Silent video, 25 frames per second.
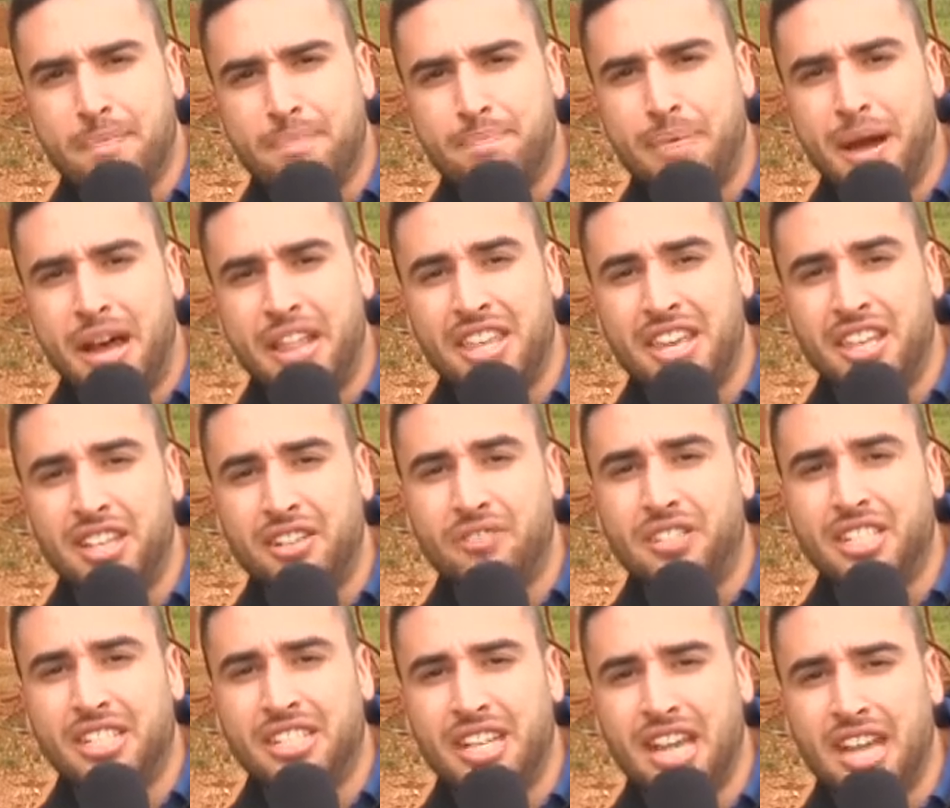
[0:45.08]
By the end
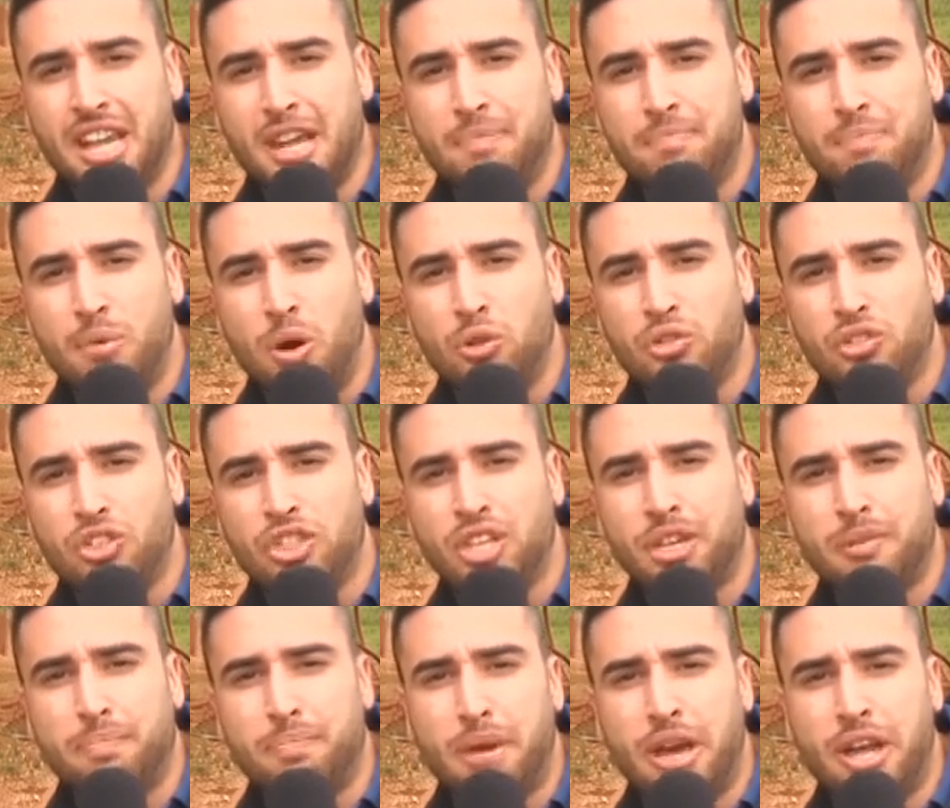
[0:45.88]
of today, most of
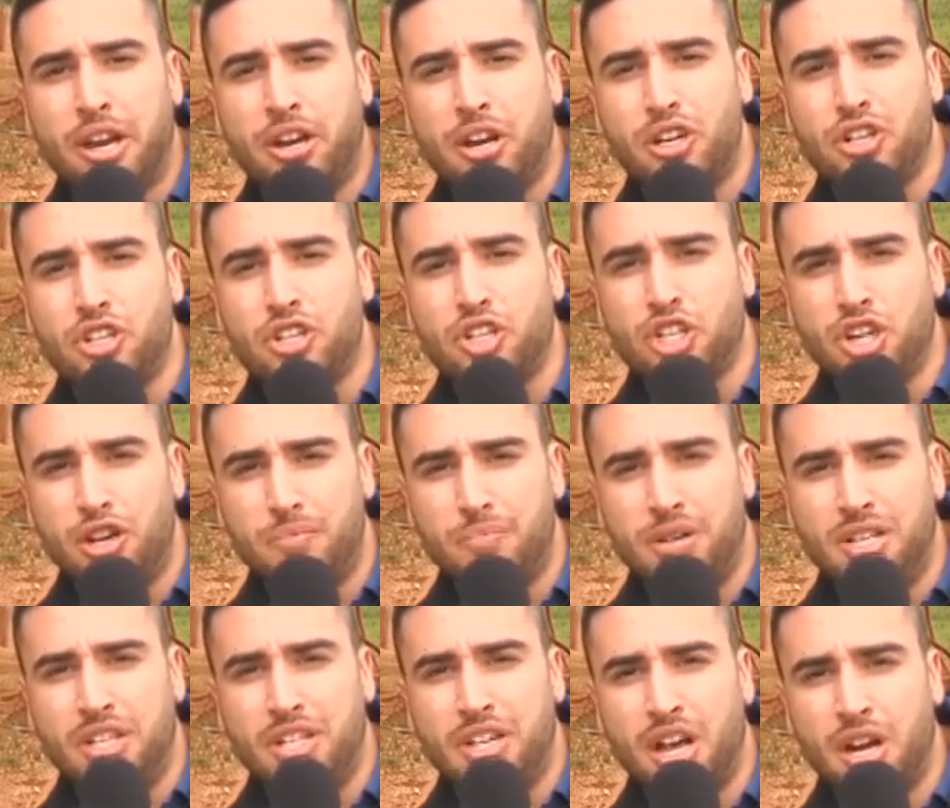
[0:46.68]
the competitors
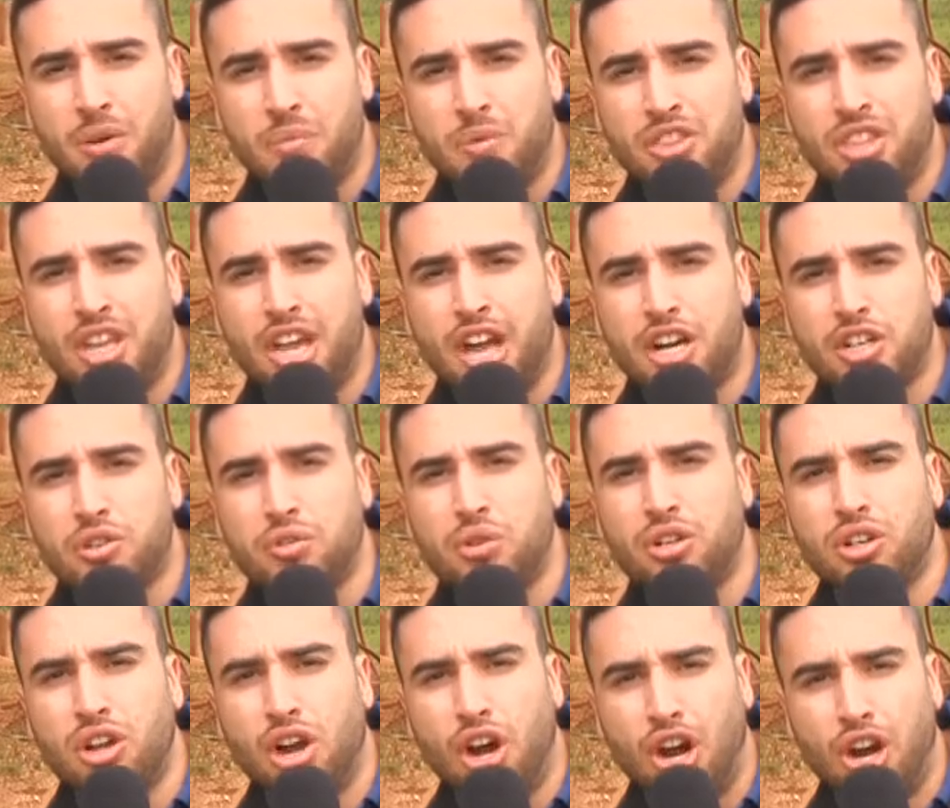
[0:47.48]
should be done with the
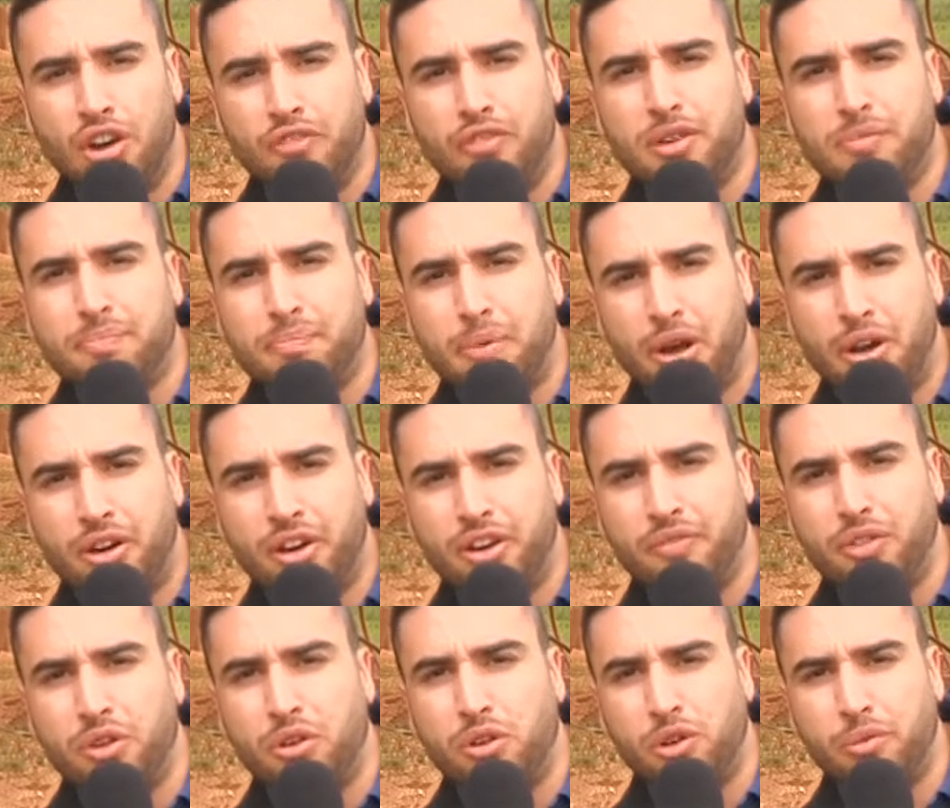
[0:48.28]
actual carving
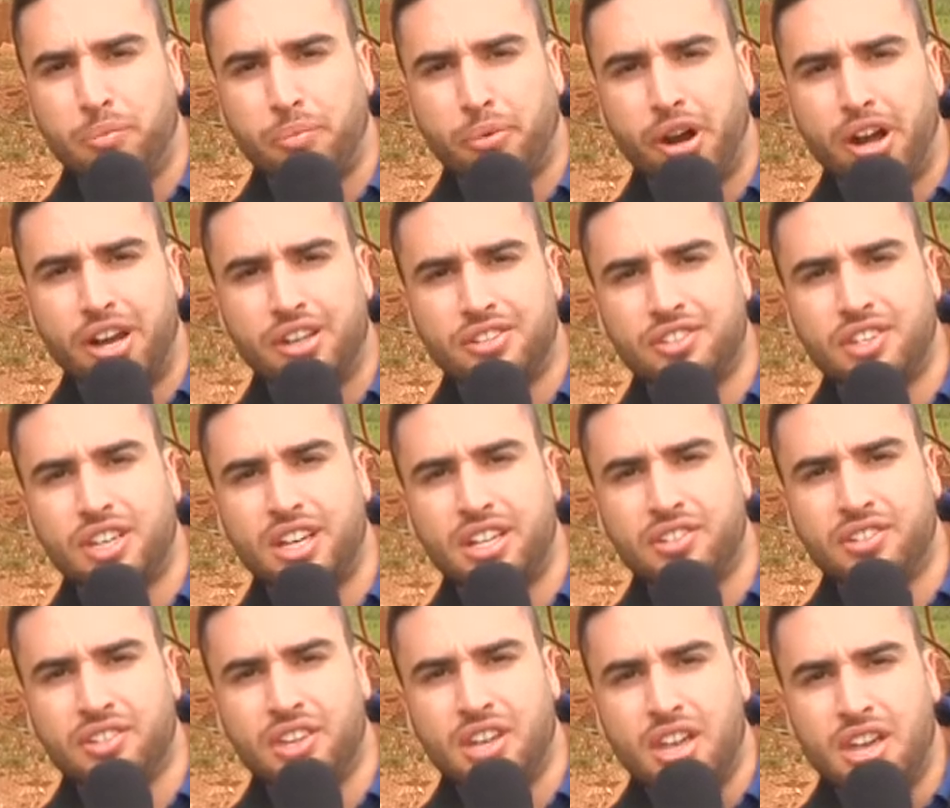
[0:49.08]
part of the whole
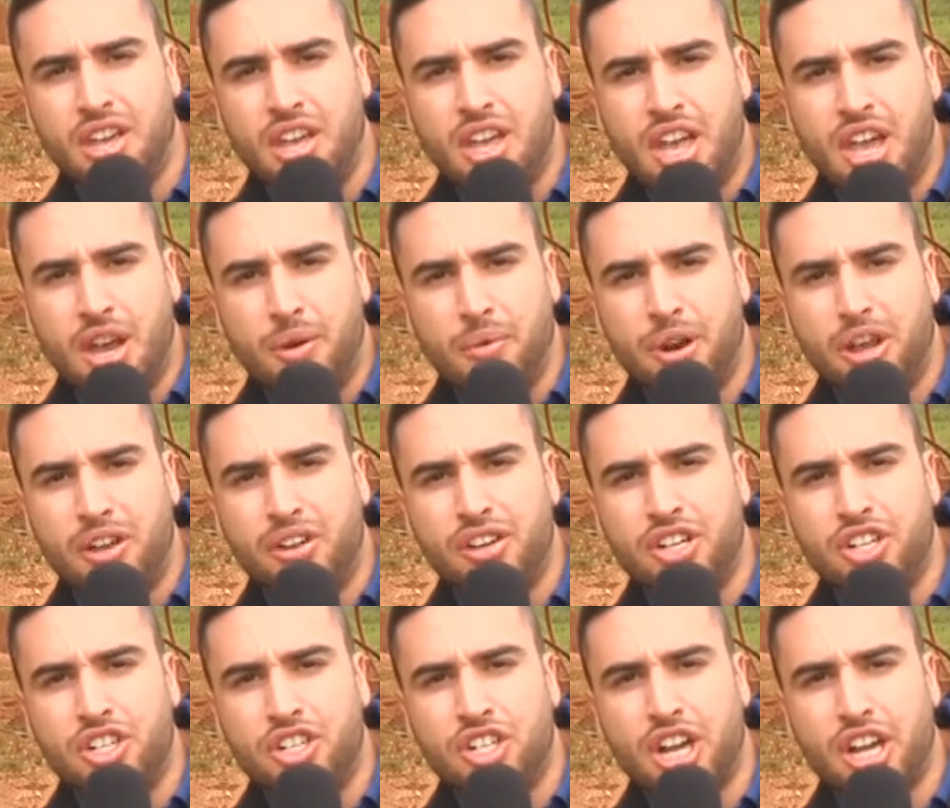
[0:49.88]
process, and we're now
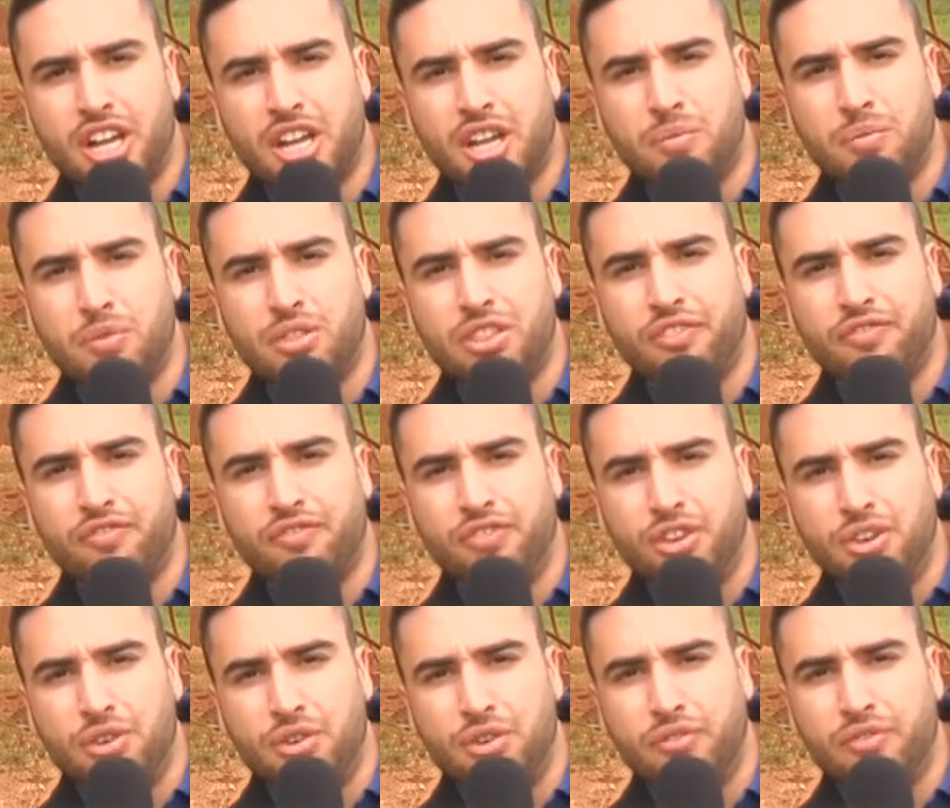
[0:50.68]
going to check in with a
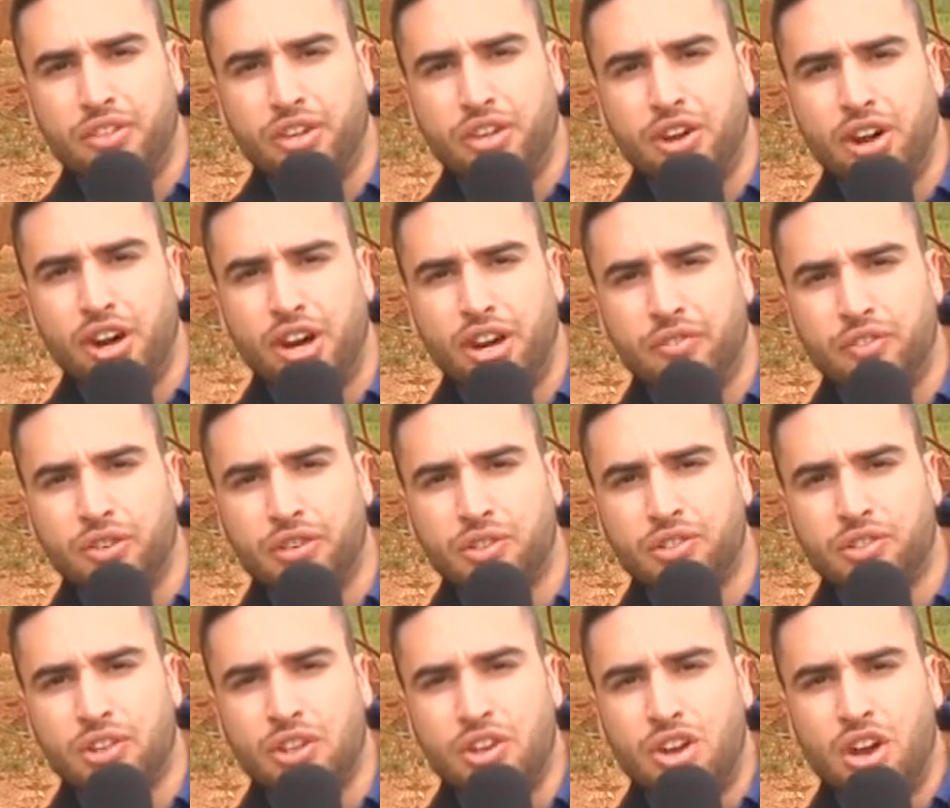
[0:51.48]
few of the
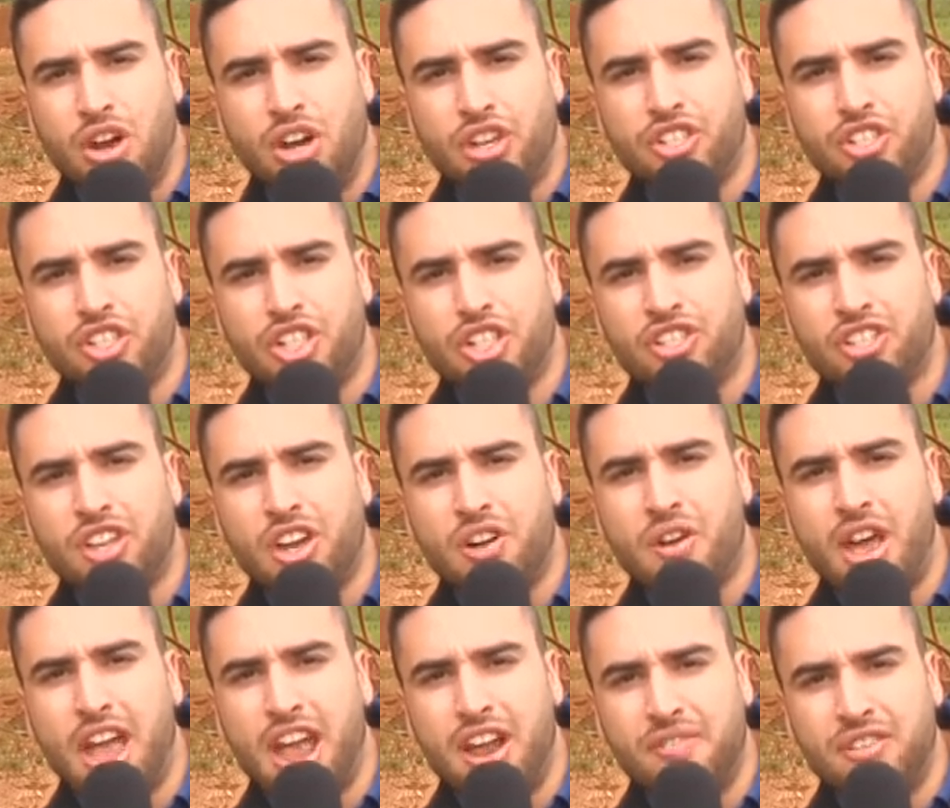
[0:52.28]
carvers on just
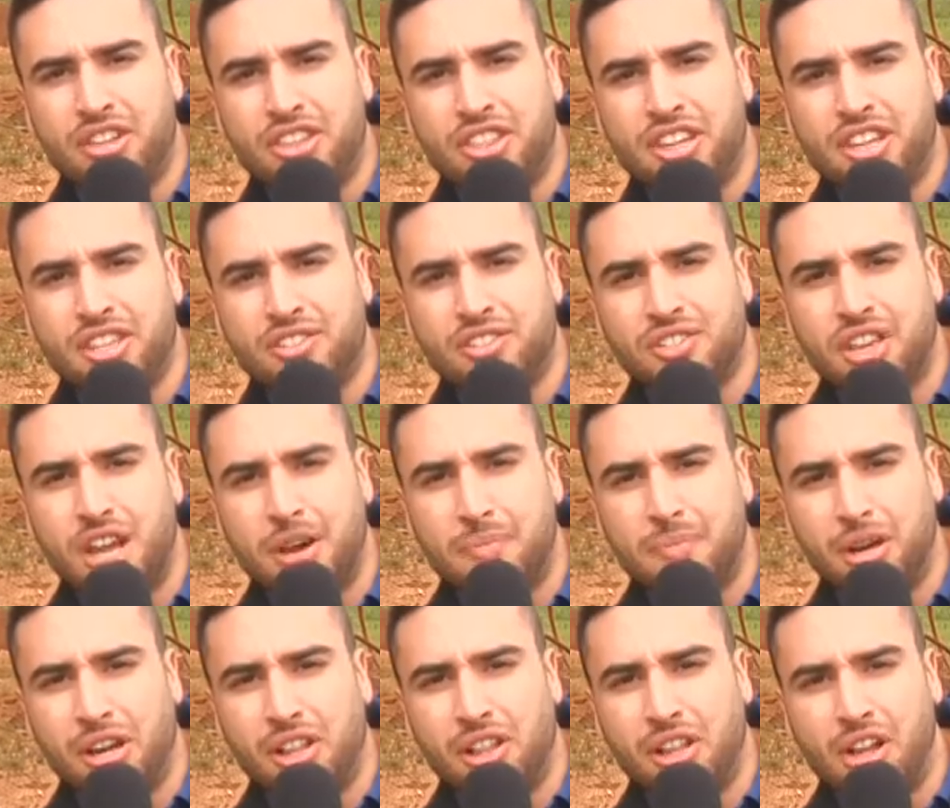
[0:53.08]
how everything is
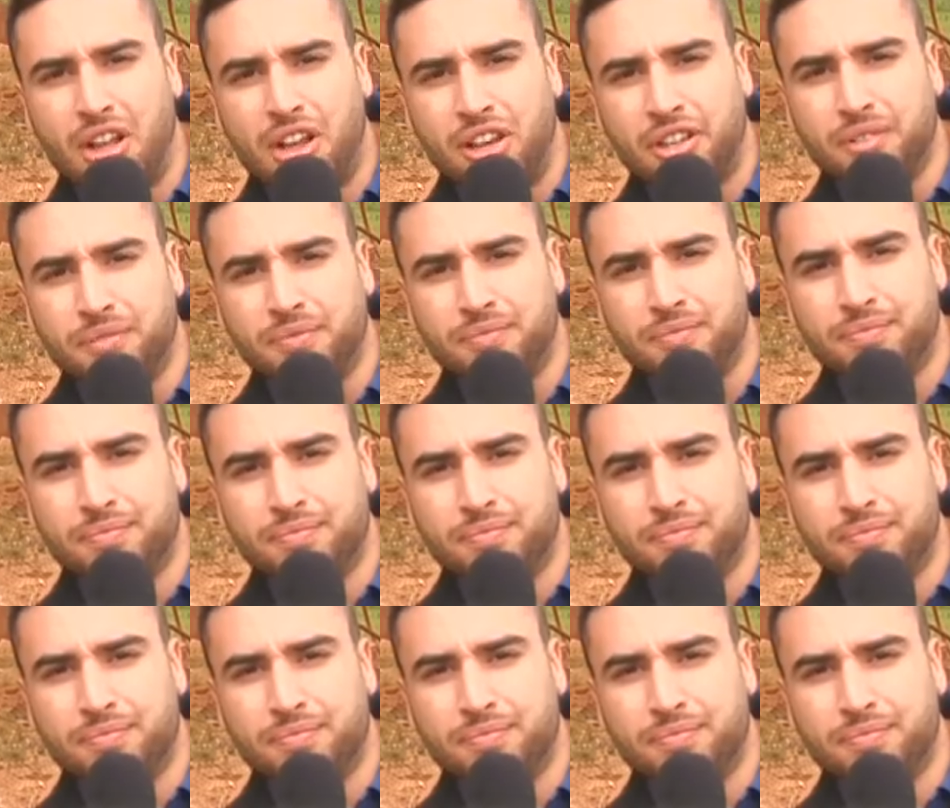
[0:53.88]
coming along.